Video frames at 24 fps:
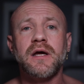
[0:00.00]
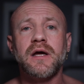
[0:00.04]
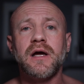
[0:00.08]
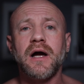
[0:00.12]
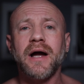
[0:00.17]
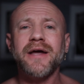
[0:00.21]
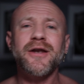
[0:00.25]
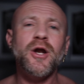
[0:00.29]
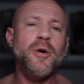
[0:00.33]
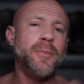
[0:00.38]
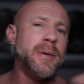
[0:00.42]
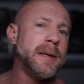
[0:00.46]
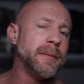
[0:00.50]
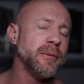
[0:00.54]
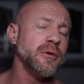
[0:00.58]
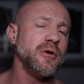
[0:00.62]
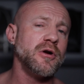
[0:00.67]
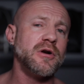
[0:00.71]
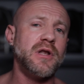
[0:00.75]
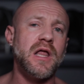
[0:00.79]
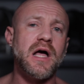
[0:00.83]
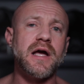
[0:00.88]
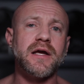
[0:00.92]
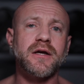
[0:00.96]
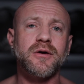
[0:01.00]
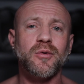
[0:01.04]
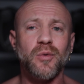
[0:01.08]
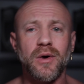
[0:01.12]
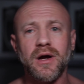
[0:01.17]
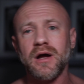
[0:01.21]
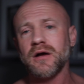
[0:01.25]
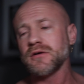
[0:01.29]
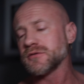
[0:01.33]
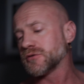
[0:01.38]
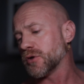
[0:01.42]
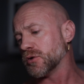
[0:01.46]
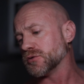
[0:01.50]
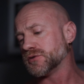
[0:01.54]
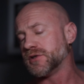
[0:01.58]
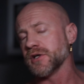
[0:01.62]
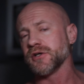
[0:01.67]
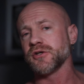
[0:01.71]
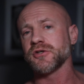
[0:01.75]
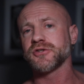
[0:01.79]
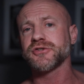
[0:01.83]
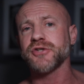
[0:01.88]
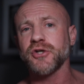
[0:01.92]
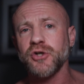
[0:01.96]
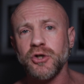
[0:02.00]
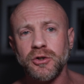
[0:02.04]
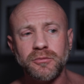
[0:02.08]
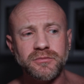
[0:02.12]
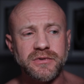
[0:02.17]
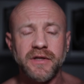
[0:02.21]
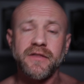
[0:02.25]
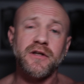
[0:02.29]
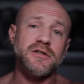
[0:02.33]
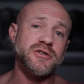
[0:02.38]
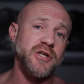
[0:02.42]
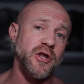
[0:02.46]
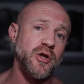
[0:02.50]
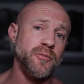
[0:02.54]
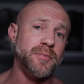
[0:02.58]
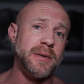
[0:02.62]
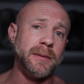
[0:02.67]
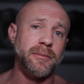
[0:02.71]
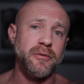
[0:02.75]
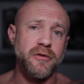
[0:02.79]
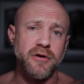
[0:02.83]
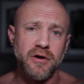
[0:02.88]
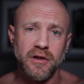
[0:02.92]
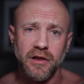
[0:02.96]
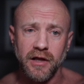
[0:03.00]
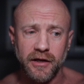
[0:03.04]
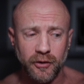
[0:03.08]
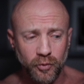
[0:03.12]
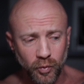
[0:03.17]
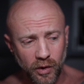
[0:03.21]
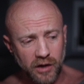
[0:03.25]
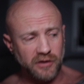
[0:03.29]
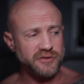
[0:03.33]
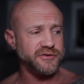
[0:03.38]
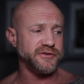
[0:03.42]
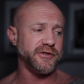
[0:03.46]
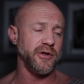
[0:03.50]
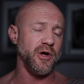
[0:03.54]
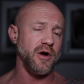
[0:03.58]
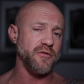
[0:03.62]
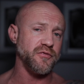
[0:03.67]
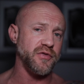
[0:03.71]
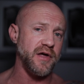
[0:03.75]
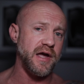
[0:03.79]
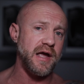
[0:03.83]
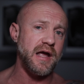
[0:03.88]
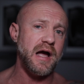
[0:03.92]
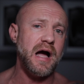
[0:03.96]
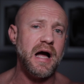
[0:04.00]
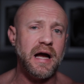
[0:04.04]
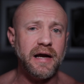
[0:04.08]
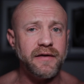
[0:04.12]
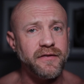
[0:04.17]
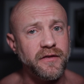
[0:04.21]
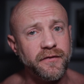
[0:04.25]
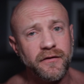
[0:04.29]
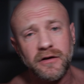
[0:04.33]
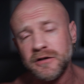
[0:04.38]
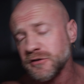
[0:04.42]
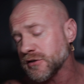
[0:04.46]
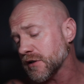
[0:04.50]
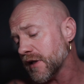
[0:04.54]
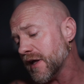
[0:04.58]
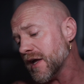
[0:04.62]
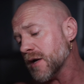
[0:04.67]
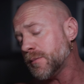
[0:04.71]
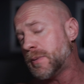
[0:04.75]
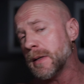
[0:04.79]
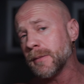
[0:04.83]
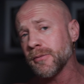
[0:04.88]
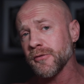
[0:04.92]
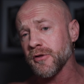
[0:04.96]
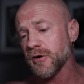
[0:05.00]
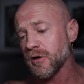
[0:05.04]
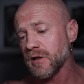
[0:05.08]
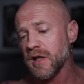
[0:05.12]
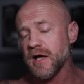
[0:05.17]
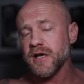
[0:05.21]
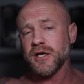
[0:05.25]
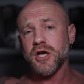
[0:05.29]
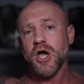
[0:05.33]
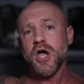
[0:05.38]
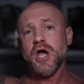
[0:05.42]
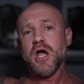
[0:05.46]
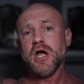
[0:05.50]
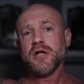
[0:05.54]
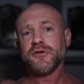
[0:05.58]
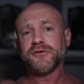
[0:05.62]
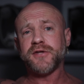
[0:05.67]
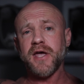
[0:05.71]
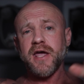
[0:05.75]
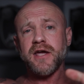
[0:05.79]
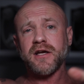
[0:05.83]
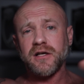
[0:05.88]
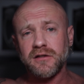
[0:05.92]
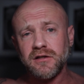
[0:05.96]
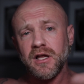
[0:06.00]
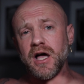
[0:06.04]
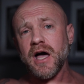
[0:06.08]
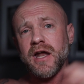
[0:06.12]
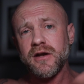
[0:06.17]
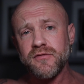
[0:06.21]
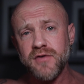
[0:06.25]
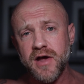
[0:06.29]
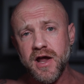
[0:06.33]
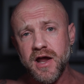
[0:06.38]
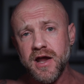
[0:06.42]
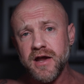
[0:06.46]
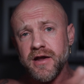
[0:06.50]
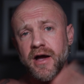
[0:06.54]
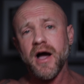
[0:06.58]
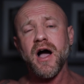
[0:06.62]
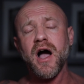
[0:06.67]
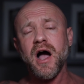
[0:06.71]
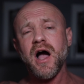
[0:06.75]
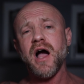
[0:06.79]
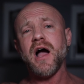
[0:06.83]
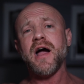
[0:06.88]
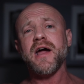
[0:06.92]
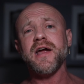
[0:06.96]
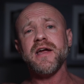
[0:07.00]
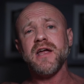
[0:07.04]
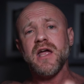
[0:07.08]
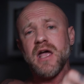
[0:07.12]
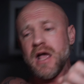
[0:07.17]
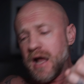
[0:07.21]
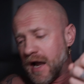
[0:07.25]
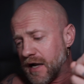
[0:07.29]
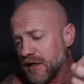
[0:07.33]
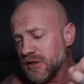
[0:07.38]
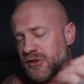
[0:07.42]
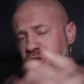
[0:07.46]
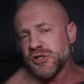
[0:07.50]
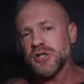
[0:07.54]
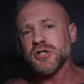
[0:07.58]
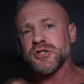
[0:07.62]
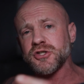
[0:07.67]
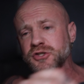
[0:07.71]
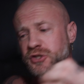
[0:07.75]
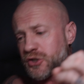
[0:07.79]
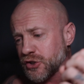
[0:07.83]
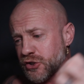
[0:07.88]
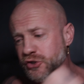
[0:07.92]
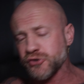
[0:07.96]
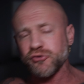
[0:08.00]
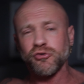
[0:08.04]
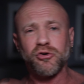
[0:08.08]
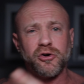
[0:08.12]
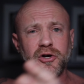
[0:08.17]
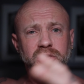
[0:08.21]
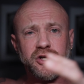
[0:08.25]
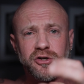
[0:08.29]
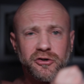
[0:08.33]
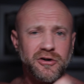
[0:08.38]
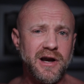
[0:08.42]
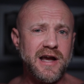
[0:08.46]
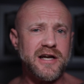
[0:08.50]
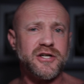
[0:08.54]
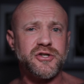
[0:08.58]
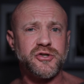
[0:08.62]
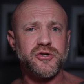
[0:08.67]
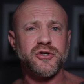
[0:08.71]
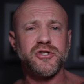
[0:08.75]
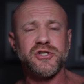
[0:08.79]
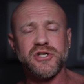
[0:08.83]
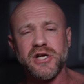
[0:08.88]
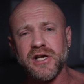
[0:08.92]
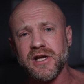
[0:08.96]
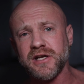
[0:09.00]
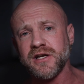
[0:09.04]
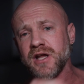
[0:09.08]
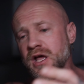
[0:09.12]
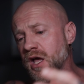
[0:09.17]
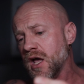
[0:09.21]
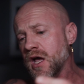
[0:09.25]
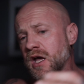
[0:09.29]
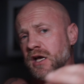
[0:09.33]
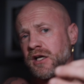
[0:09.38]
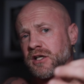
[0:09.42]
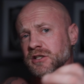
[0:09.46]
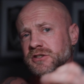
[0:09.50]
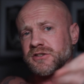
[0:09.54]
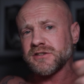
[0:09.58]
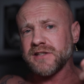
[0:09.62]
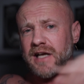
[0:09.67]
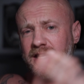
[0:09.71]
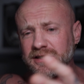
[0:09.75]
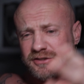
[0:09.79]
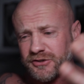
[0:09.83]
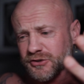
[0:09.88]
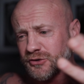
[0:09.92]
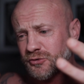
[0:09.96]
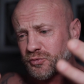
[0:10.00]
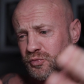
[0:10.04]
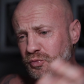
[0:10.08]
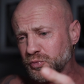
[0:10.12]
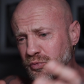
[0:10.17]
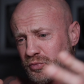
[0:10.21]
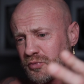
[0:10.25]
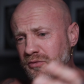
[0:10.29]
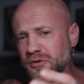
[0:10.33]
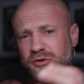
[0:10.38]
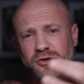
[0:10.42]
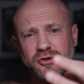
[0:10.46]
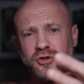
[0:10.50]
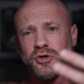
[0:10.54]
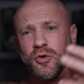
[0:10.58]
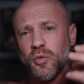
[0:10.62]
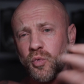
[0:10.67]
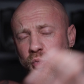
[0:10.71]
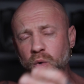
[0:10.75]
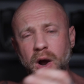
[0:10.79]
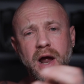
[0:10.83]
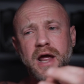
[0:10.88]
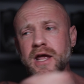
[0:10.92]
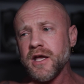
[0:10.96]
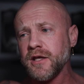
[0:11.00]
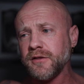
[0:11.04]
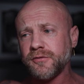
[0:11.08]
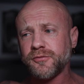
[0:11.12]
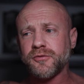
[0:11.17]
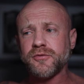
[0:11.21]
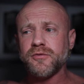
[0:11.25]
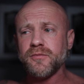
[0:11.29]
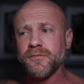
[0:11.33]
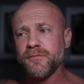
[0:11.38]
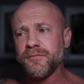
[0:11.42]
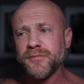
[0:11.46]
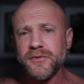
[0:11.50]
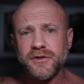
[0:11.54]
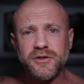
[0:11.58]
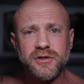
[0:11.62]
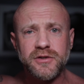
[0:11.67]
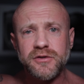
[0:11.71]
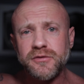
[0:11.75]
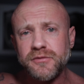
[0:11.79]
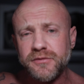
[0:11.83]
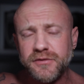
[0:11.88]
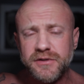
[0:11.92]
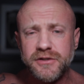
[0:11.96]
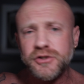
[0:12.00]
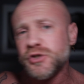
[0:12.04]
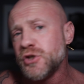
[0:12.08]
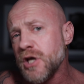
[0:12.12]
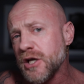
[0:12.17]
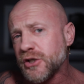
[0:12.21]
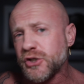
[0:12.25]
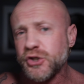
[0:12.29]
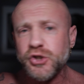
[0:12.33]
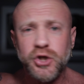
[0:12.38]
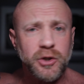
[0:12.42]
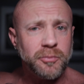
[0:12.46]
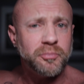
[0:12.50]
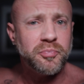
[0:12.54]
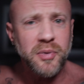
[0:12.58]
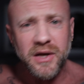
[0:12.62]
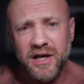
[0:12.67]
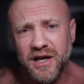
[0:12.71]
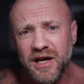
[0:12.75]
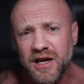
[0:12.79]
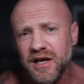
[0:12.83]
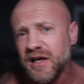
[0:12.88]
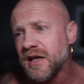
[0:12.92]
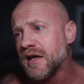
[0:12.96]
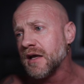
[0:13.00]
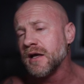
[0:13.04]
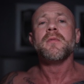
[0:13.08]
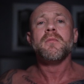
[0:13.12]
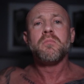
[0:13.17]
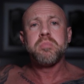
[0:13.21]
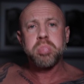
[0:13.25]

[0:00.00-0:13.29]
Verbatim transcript: I know people are like, well, don't take your CERM, and there's other people that are like, well, stay off the AI, and then there's a lot of people that are like, take a lot of AI and just destroy your estrogen, because that's the way it should be.